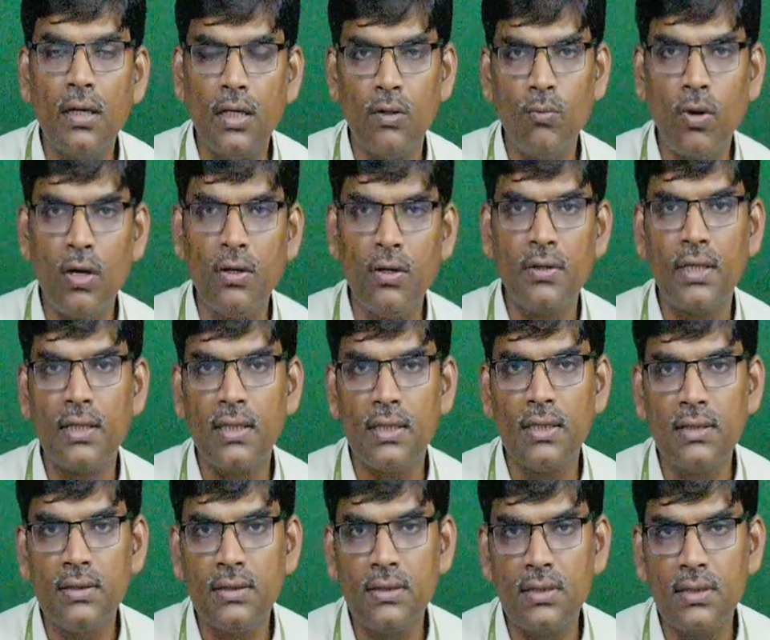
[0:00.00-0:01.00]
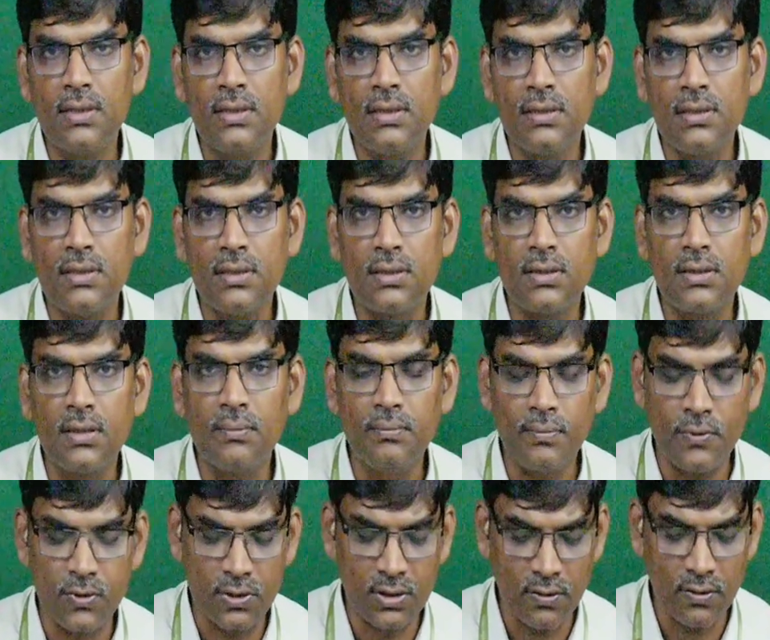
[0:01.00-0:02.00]
You want to analyze the
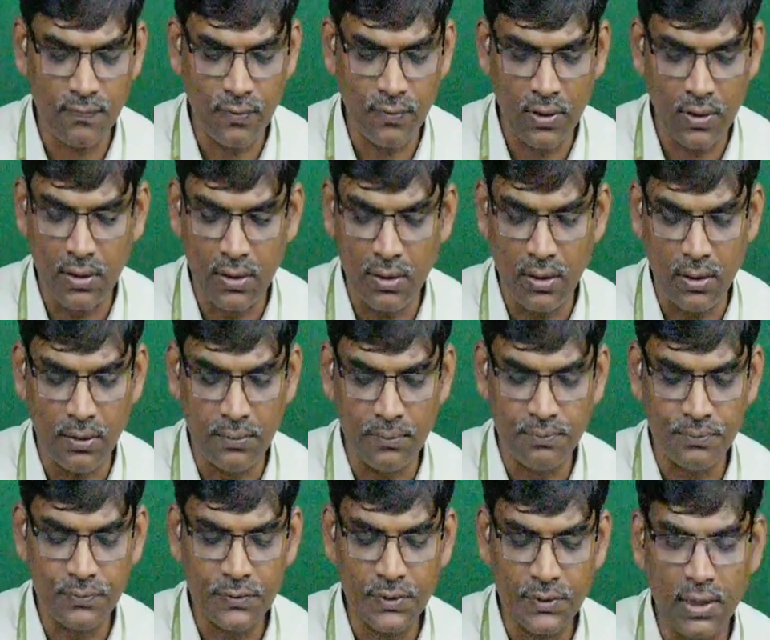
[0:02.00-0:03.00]
system, first of all,